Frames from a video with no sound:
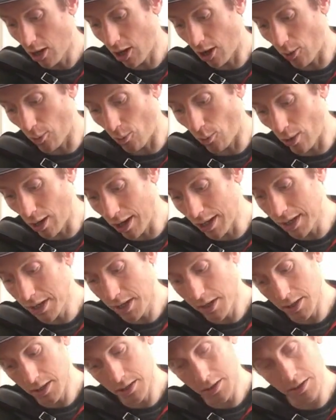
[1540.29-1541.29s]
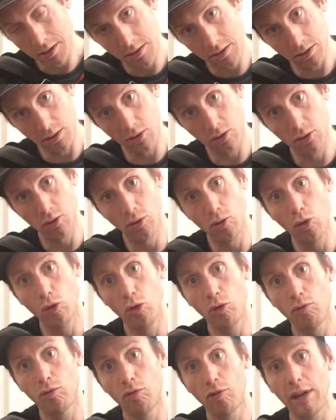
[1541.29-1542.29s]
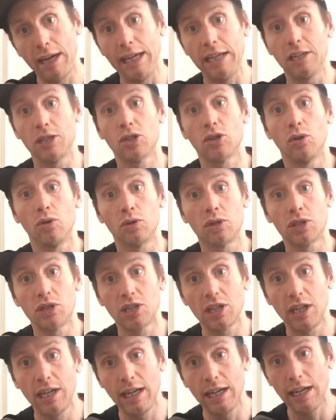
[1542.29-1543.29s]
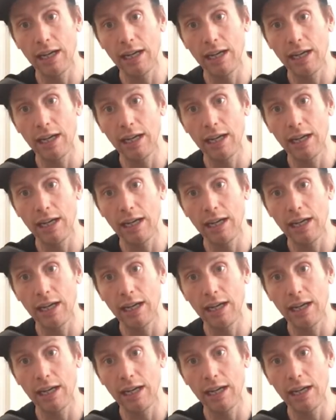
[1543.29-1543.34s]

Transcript: A 1, 2, 3. So C.